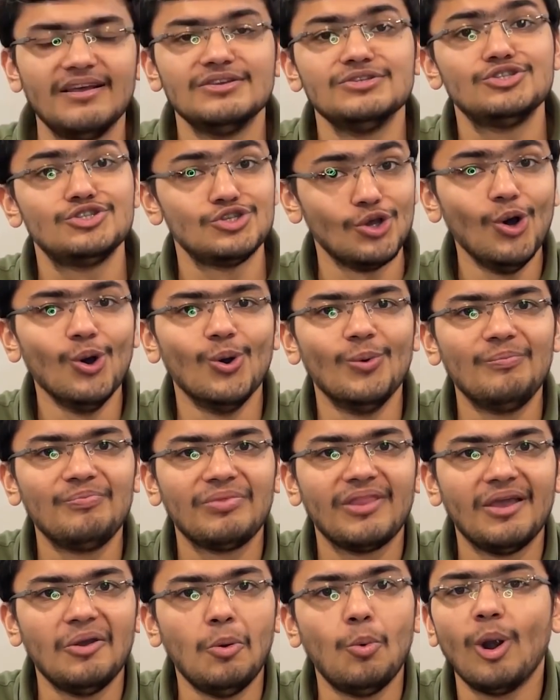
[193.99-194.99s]
So,
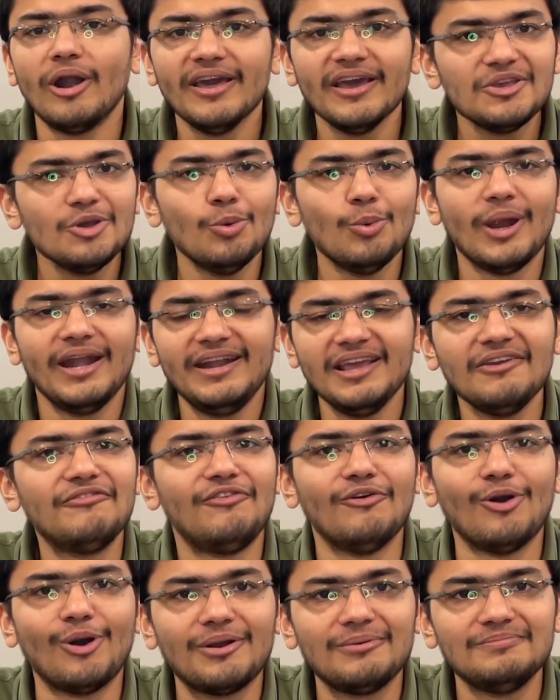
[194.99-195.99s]
what are you waiting
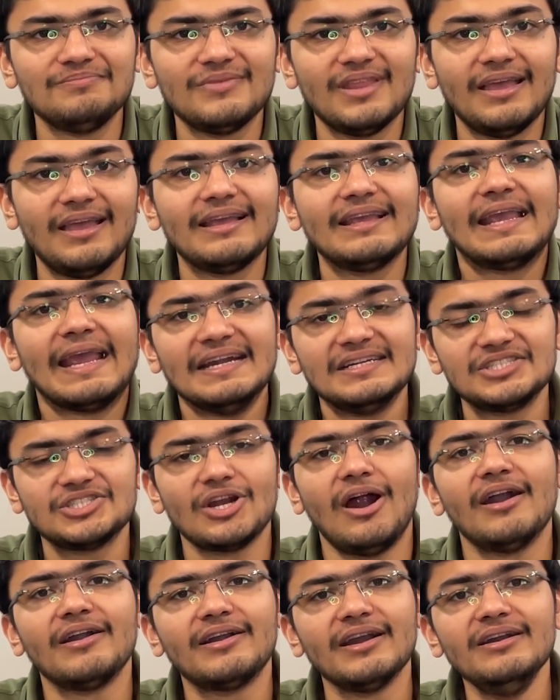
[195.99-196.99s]
for? Get
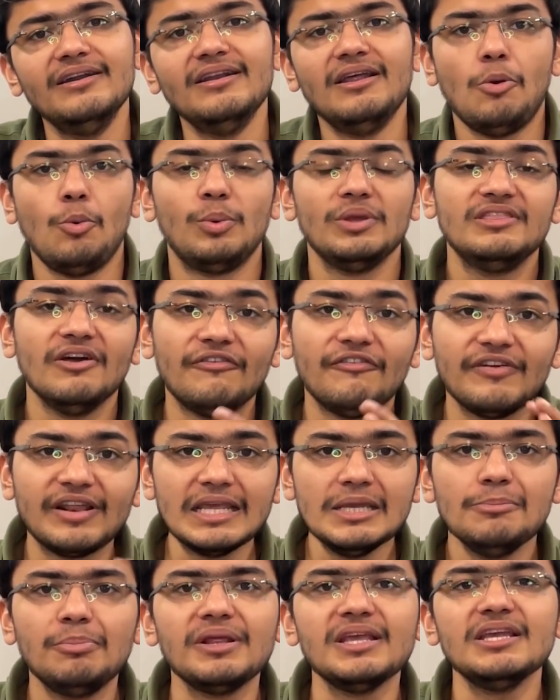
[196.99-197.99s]
started with the
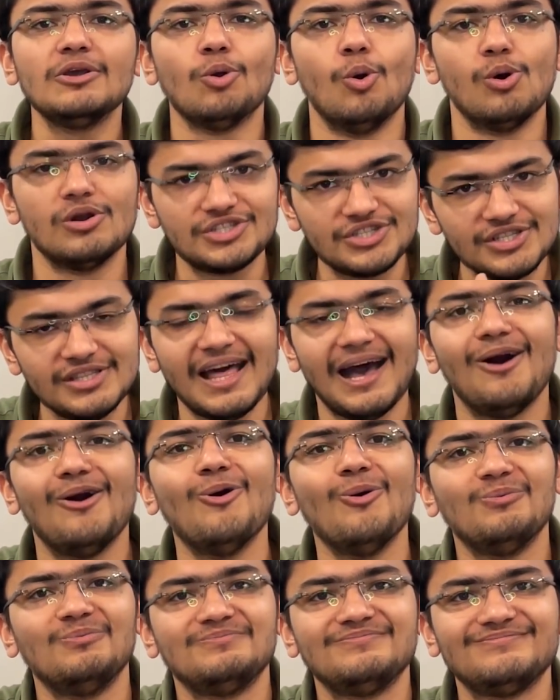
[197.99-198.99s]
free pre course
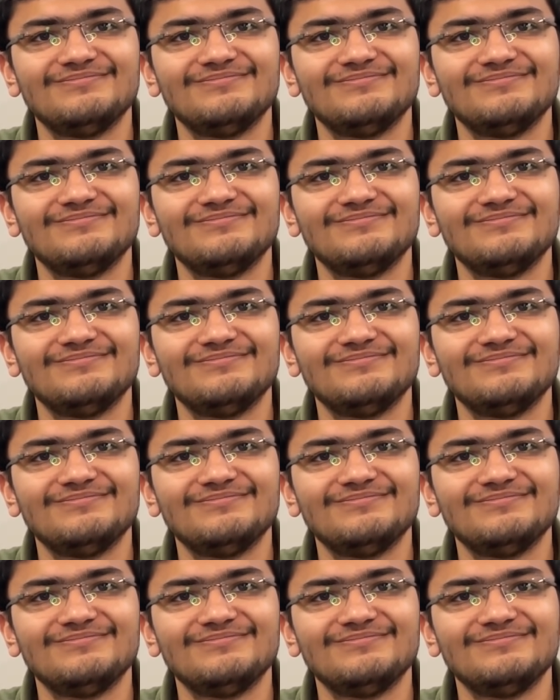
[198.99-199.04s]
now.